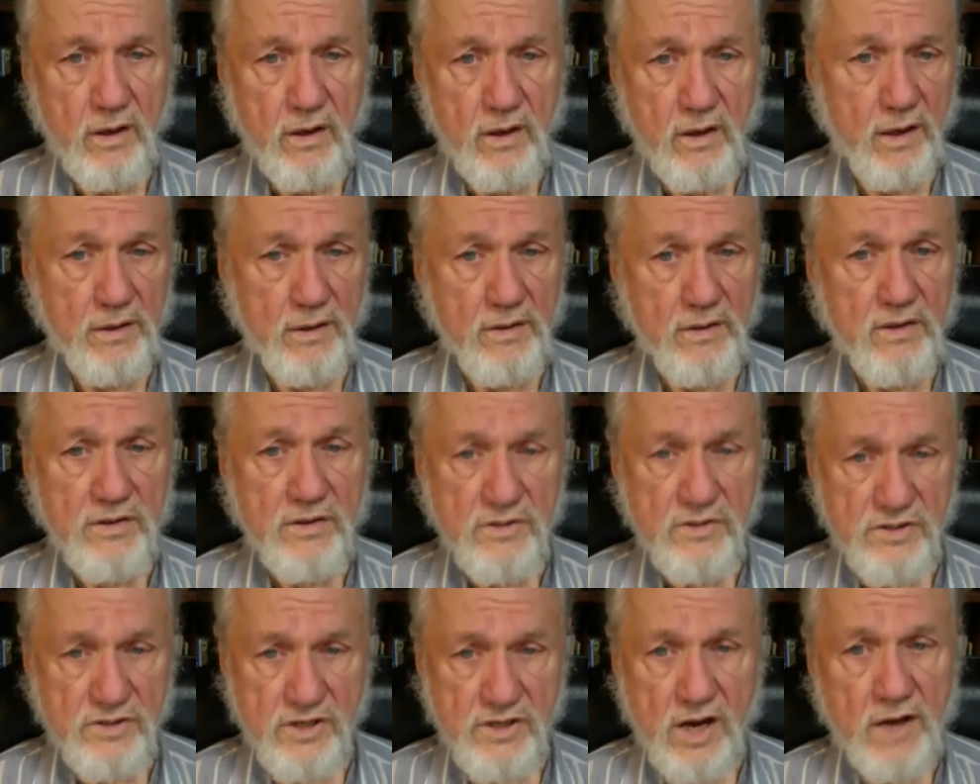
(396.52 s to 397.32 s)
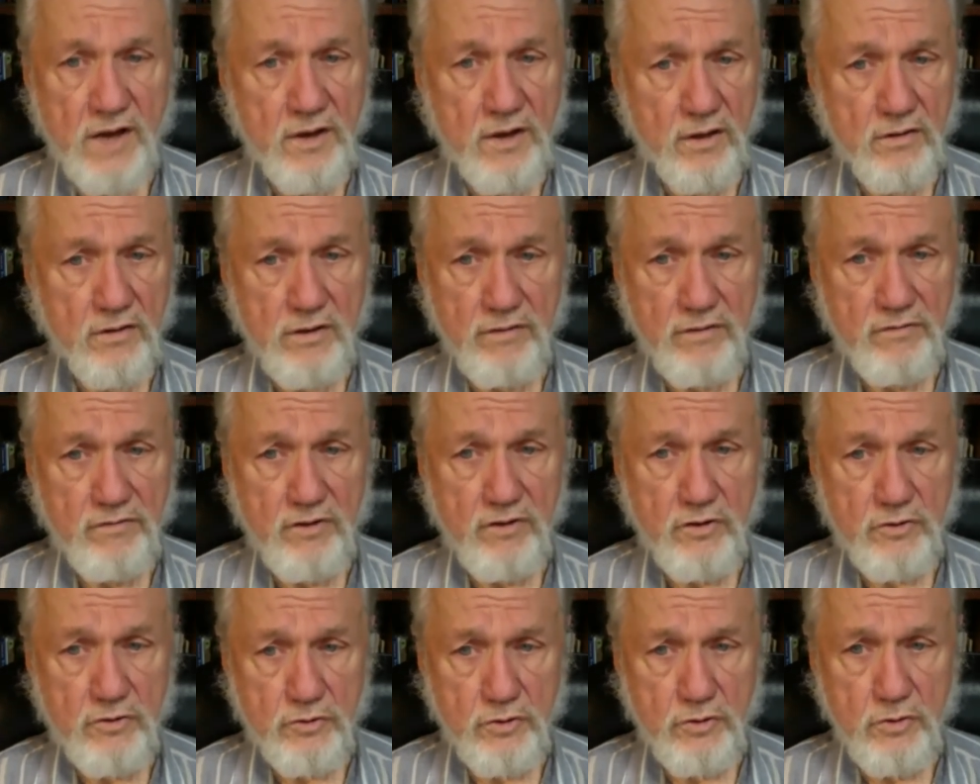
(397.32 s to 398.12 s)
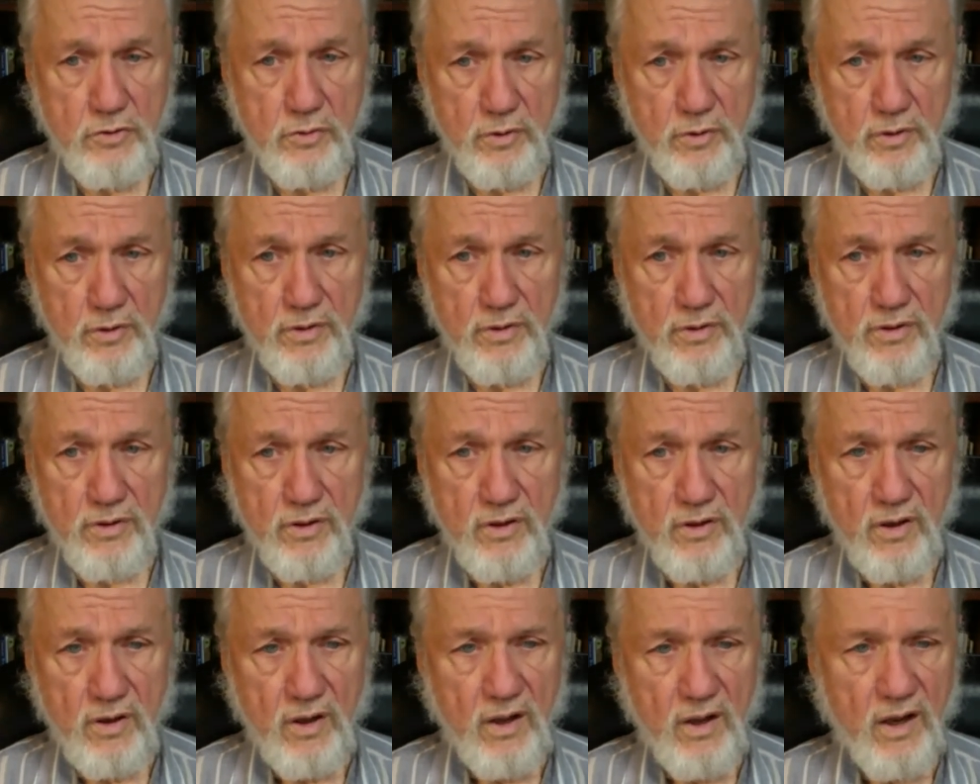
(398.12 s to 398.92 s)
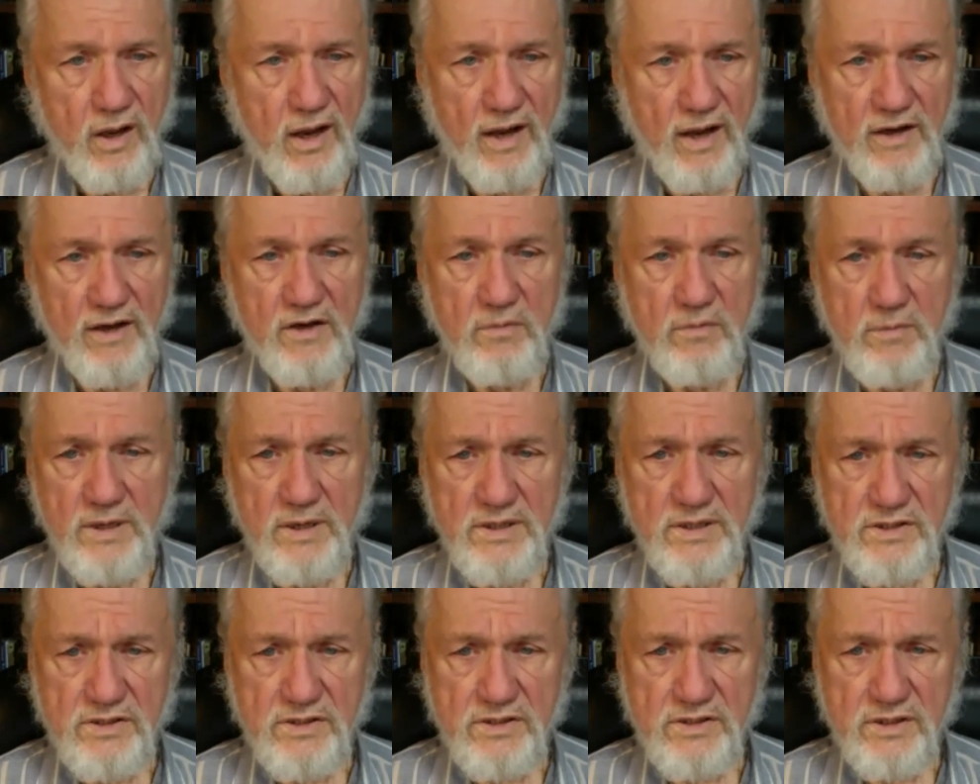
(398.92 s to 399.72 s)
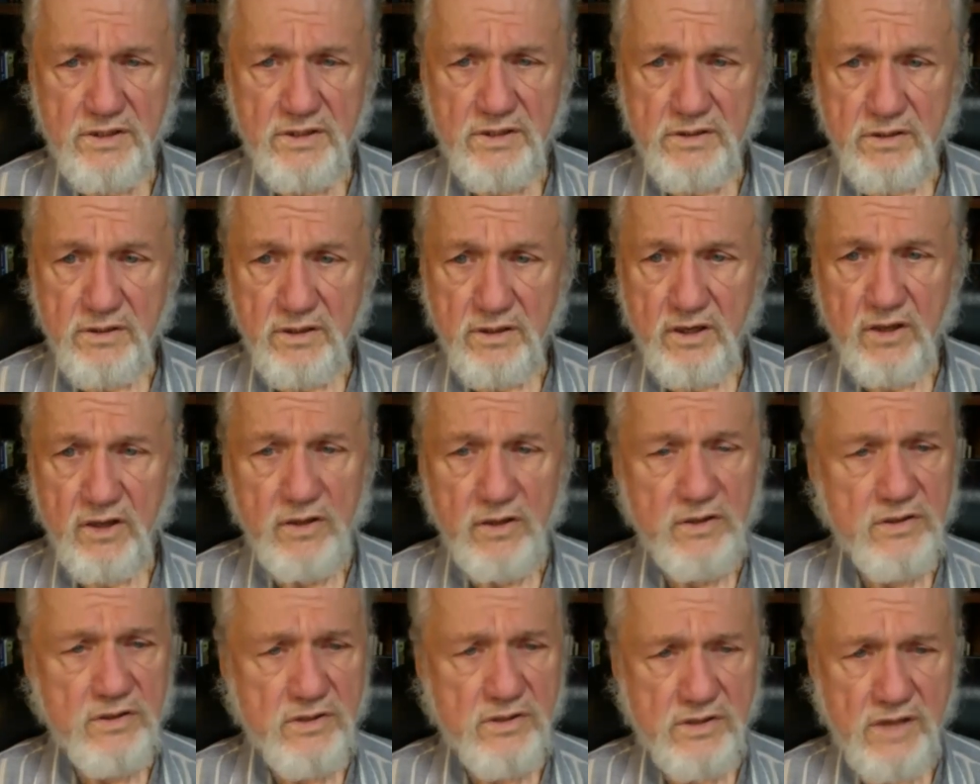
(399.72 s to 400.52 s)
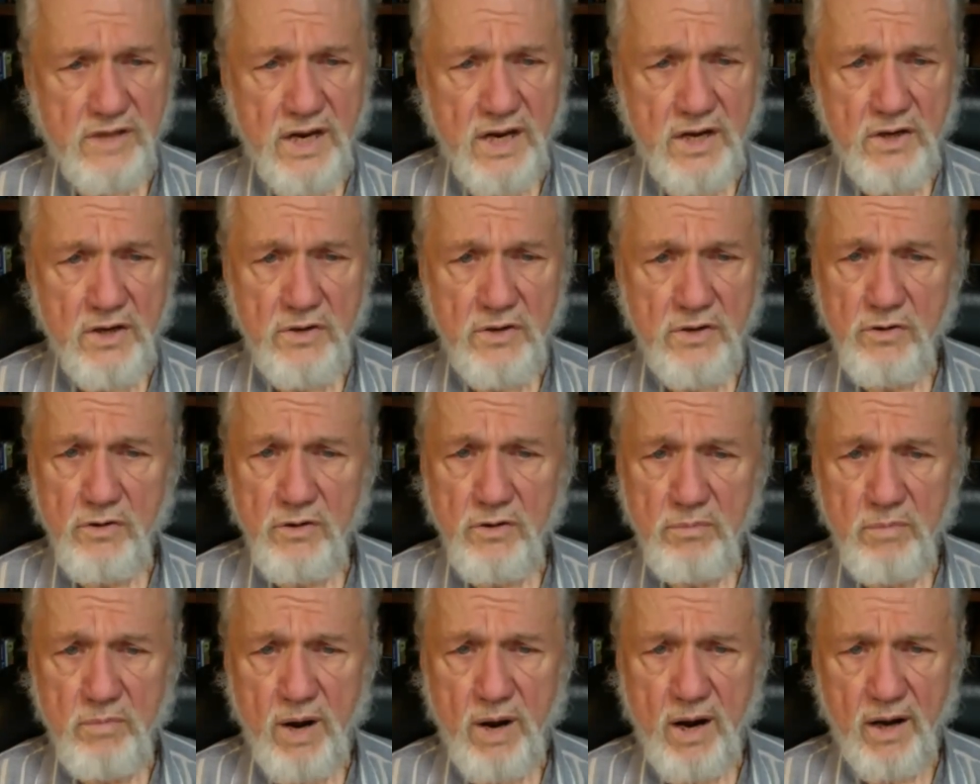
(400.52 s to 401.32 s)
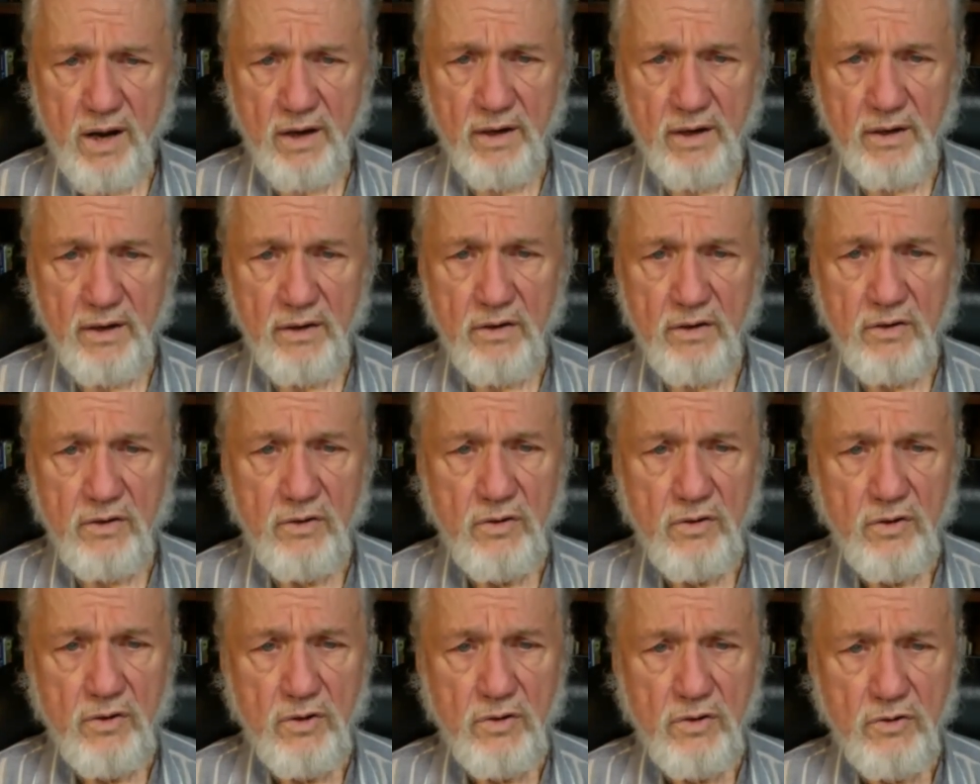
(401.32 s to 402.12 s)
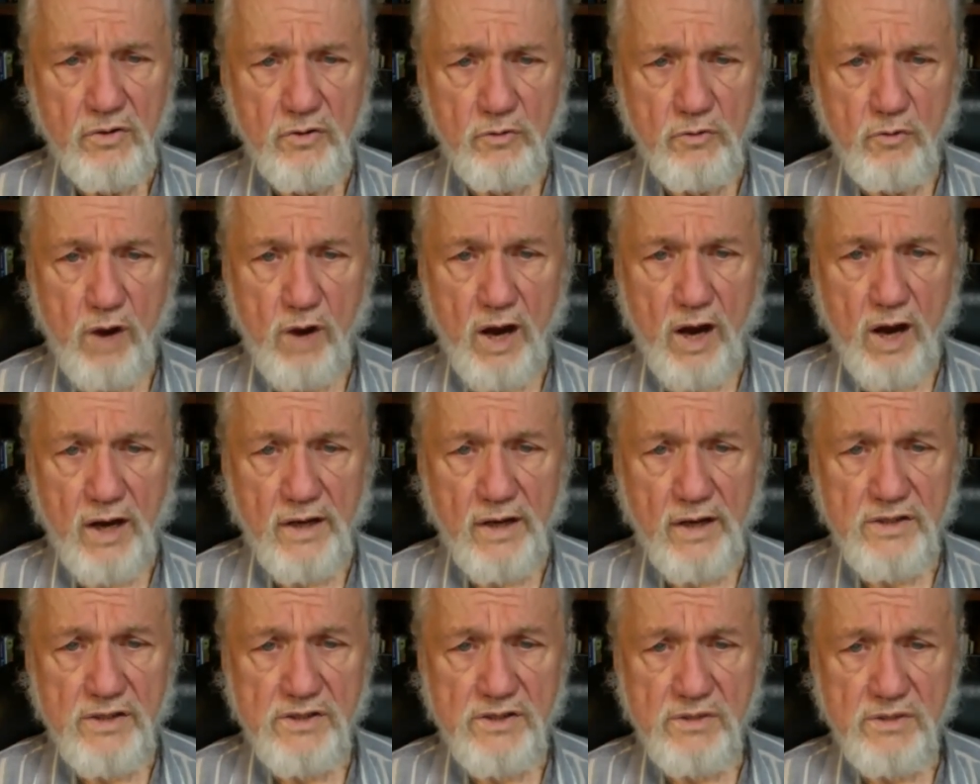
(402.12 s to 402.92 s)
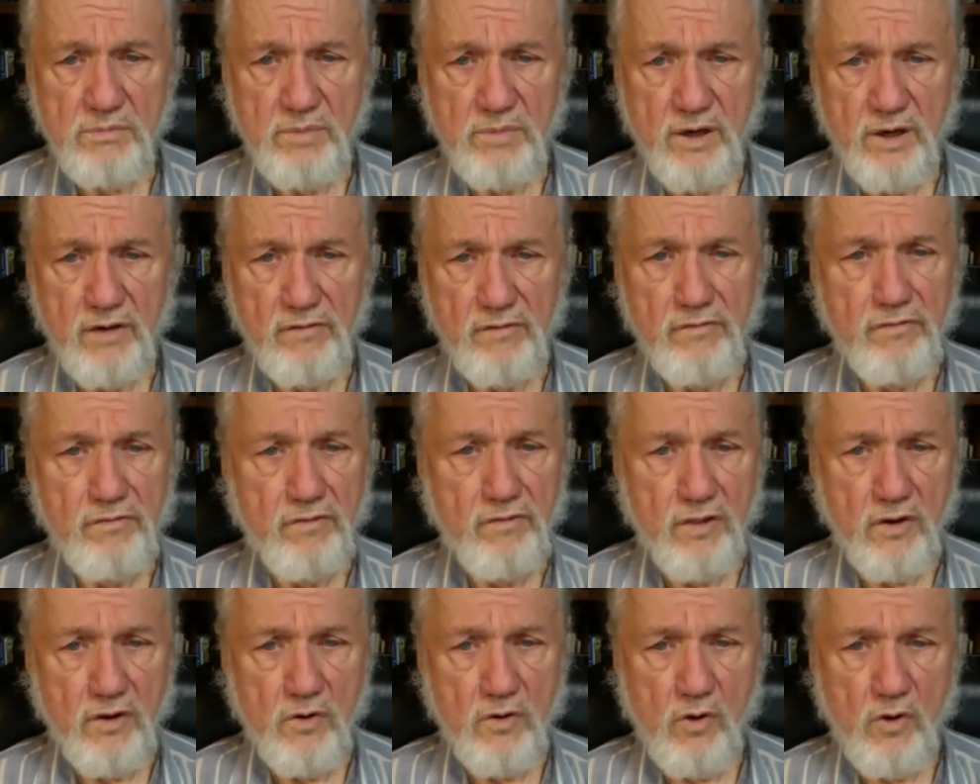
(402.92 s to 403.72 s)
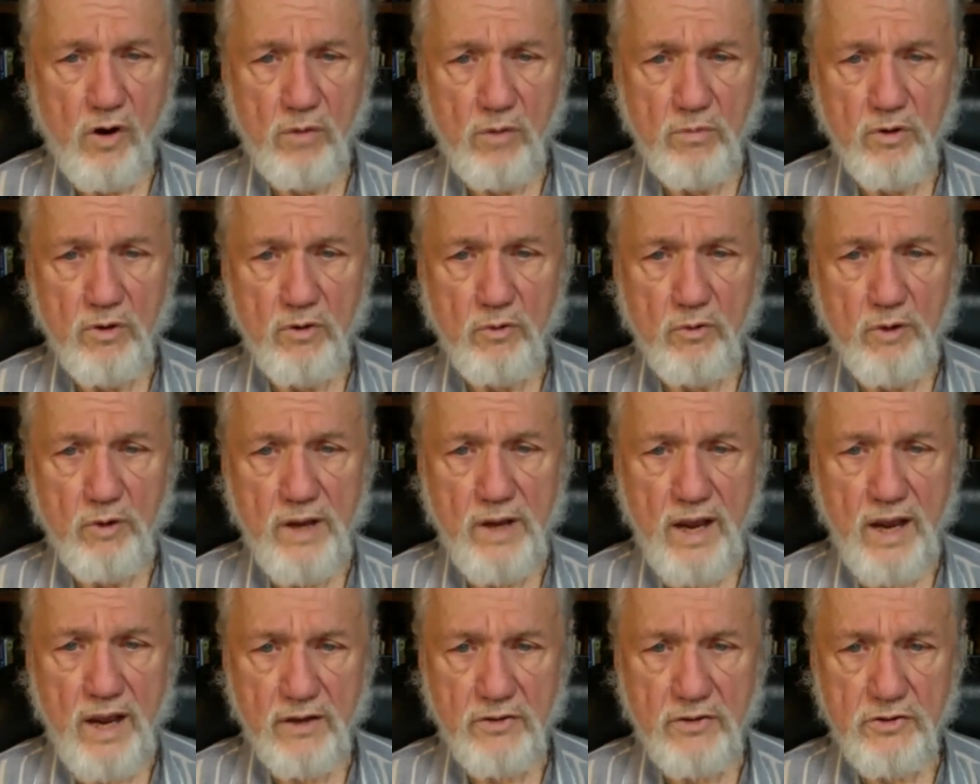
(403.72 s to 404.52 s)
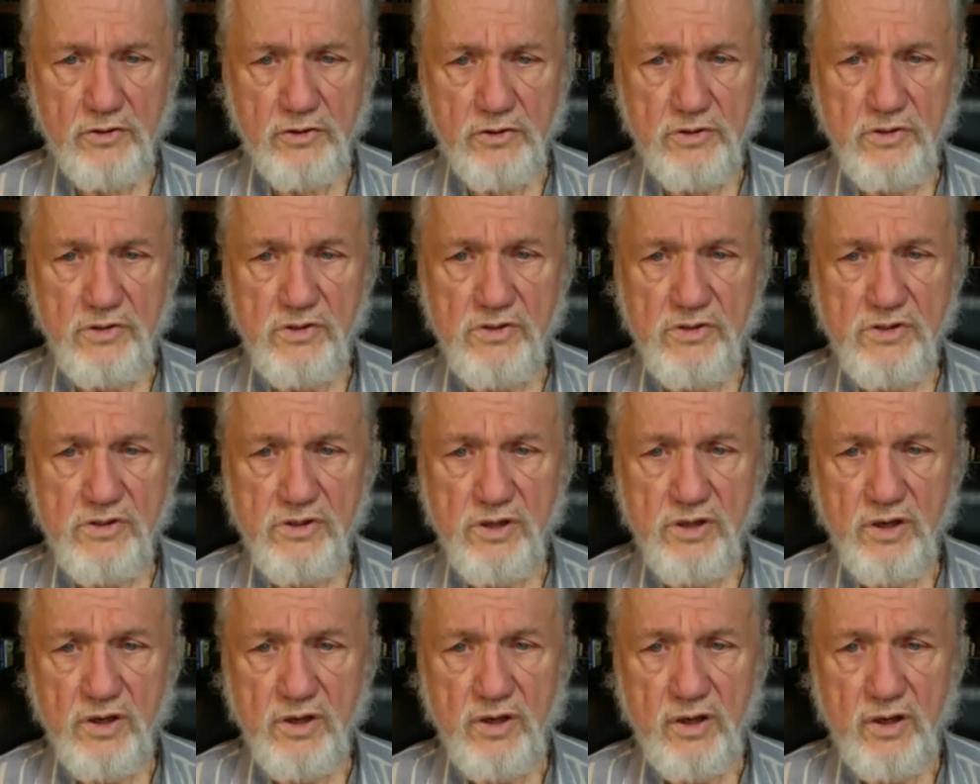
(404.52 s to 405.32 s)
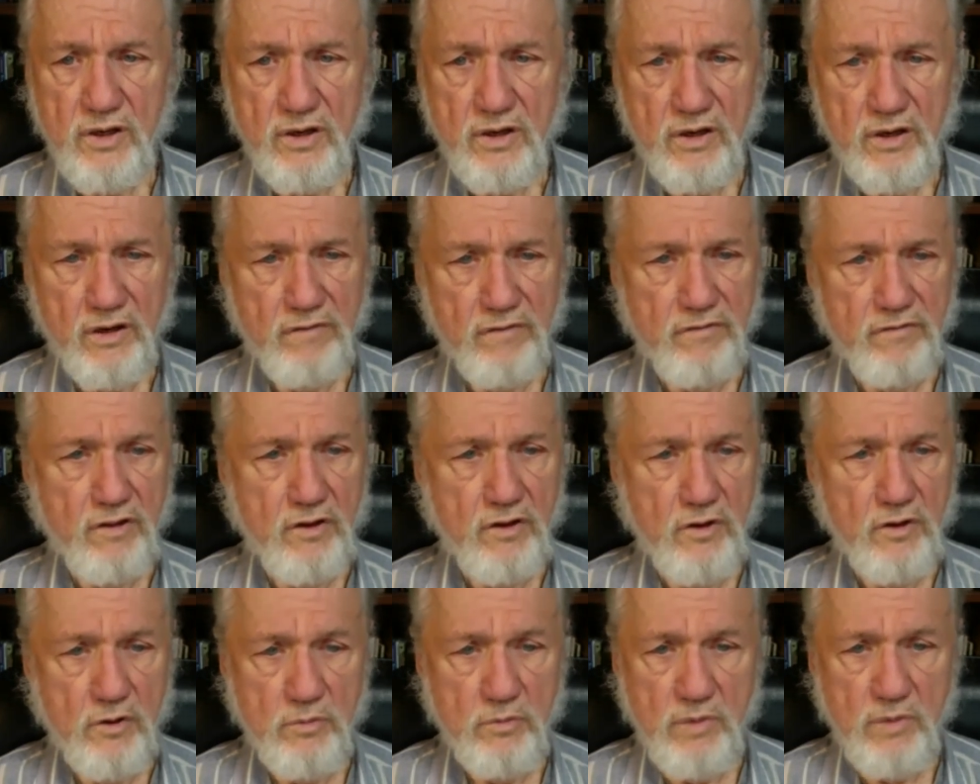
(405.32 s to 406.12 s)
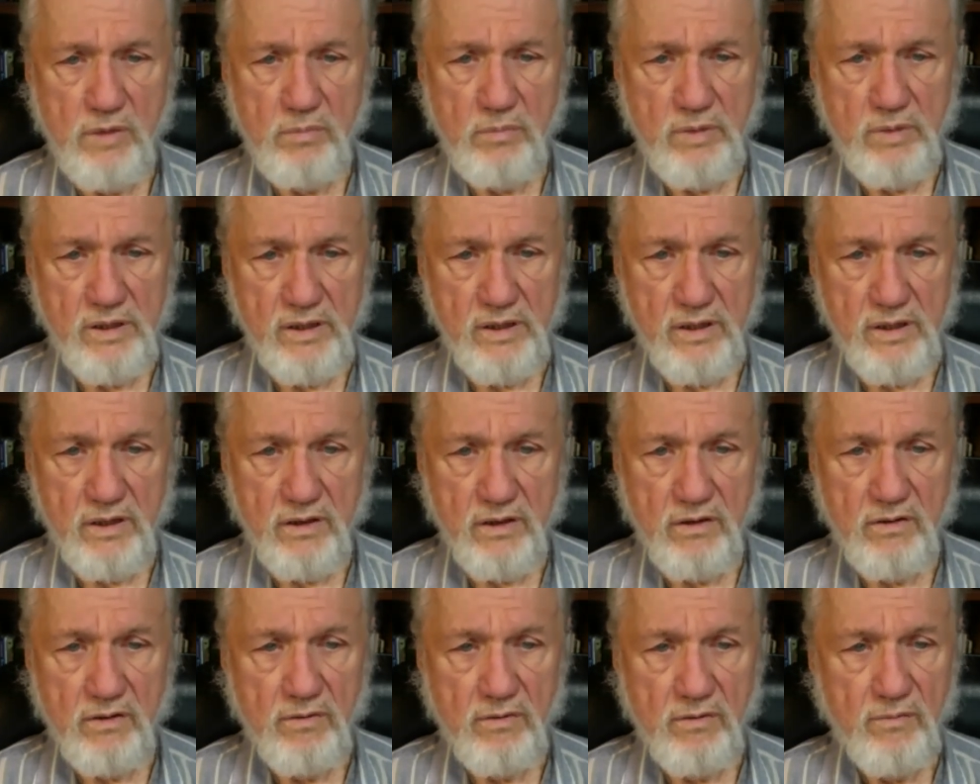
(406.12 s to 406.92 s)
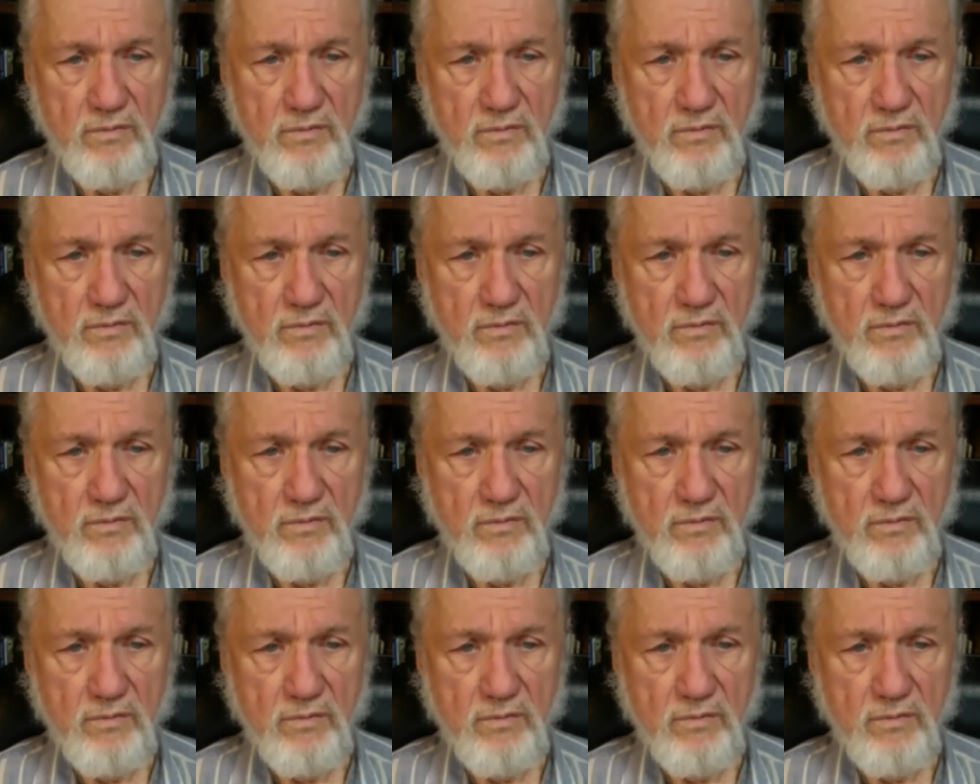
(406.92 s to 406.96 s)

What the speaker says: and sadhak of the truth, and must set your mind to rise above the normal reactions of the human being